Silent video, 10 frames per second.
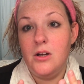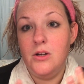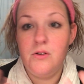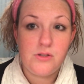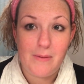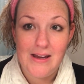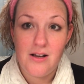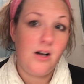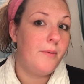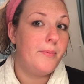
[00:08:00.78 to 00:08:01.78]
use your
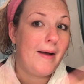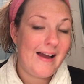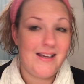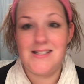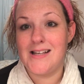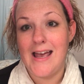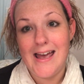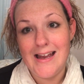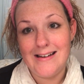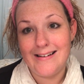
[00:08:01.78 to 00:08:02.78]
makeup, prepare your skin,